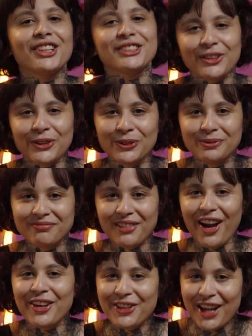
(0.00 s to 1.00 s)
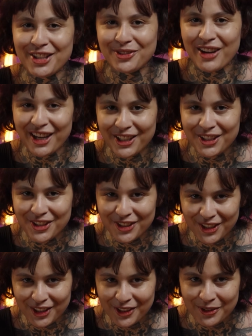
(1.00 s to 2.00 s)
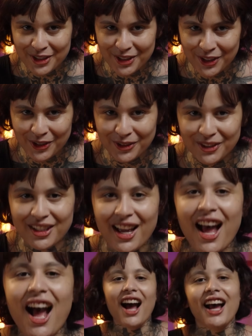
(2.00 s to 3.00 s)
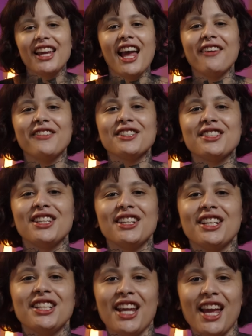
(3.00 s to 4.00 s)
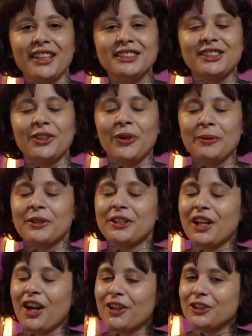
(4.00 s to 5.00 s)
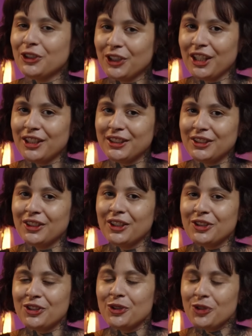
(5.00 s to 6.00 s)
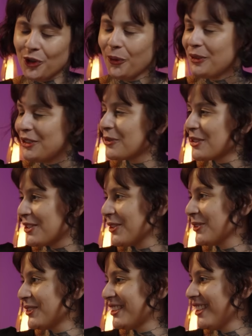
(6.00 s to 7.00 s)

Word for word: So, are you guys ready to see the result? I haven't seen it yet, so I'm gonna call Lucas to show me the result.